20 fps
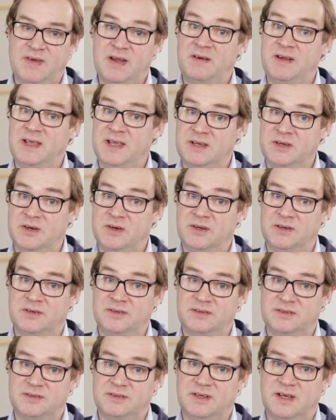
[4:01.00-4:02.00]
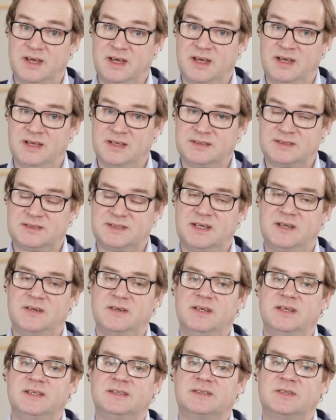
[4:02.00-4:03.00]
very good
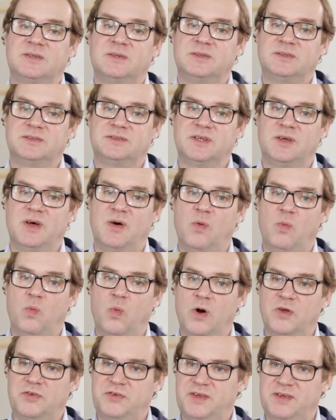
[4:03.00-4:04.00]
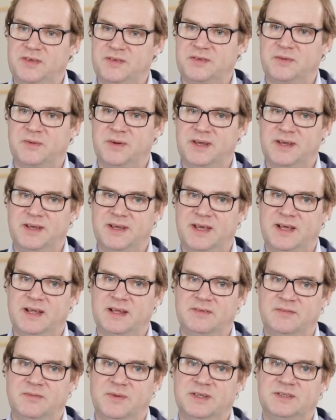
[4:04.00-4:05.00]
series called What is
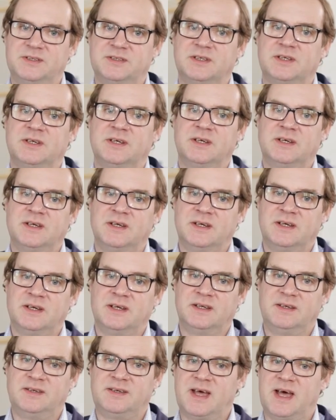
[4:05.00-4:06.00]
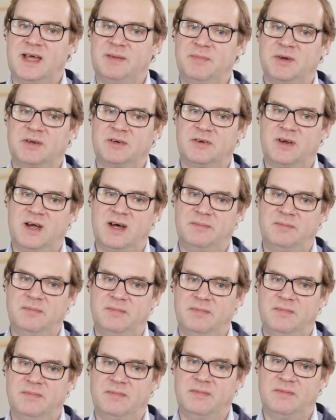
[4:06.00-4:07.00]
Quindell, of which Dan
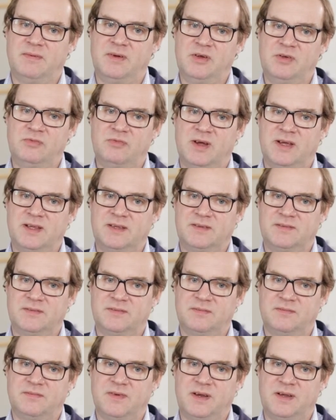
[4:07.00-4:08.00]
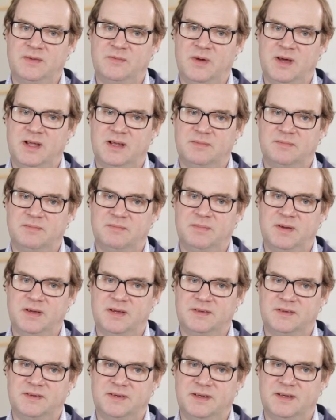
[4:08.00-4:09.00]
McCrum, who writes very well and
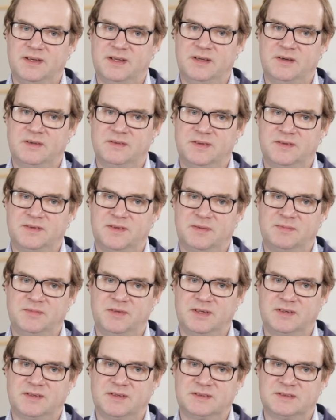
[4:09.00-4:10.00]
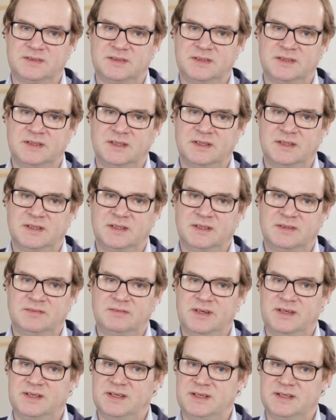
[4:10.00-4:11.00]
pertinently on the subject, has
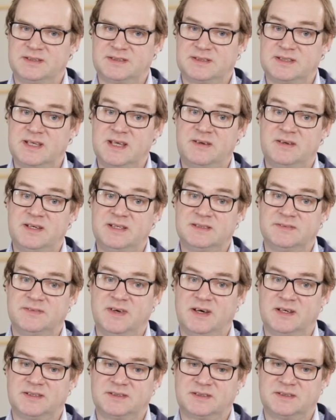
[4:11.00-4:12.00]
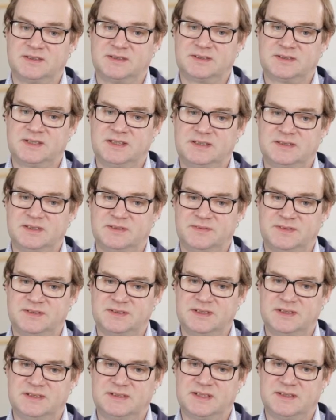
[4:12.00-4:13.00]
written a series of articles. He's
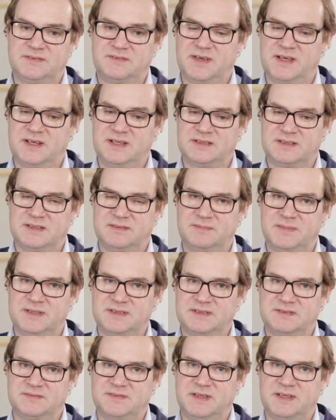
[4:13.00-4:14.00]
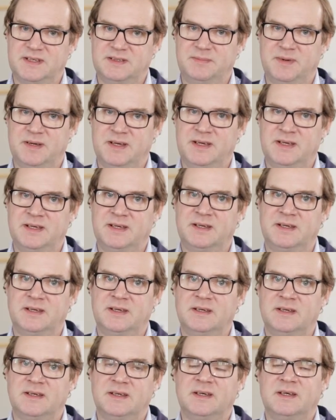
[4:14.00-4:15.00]
obviously fairly sort of mystified by
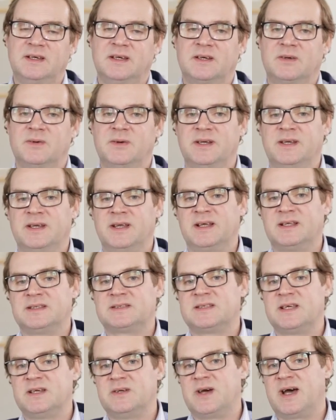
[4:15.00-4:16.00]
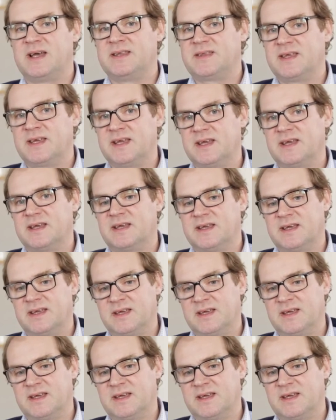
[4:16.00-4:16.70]
Quindell. So I think